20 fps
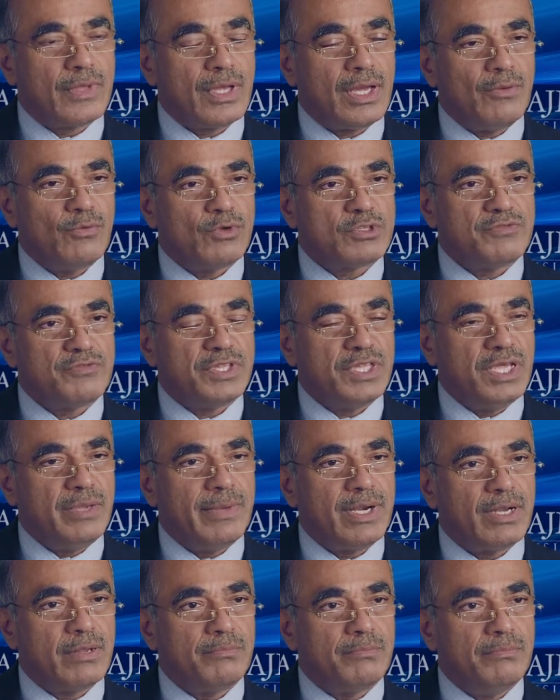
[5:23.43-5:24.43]
I was with
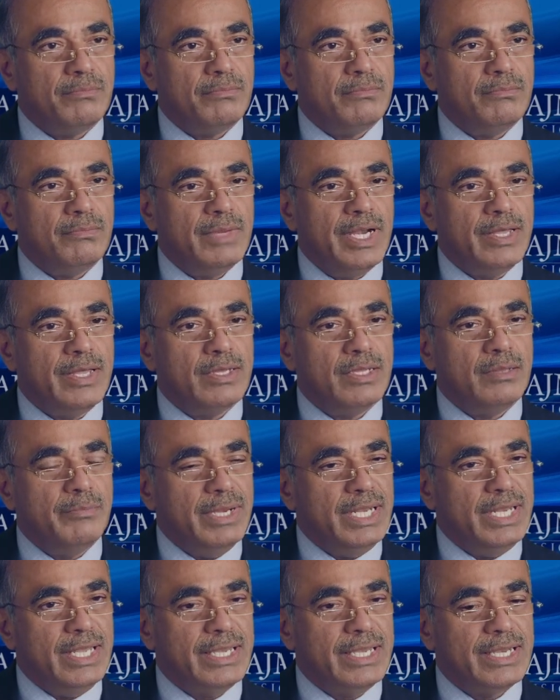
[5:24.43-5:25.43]
him at a medical
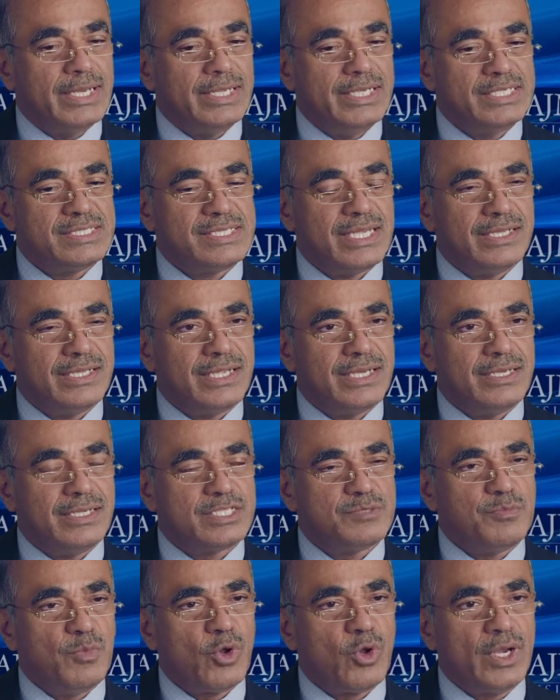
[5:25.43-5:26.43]
meeting, and he said that
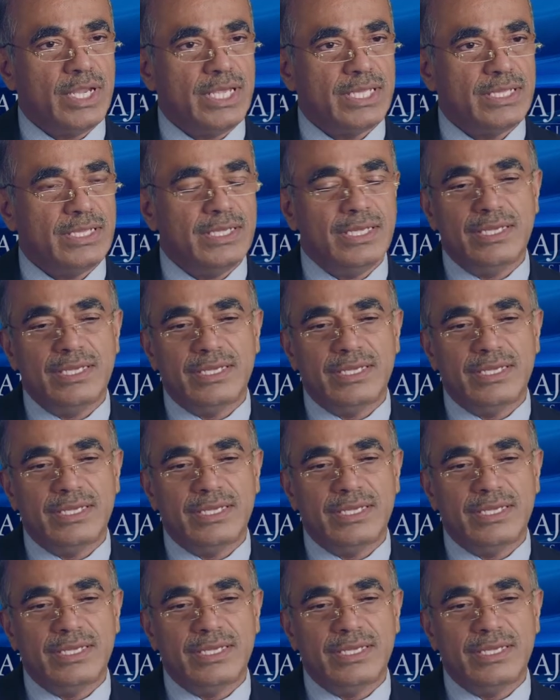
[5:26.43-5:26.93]
this morning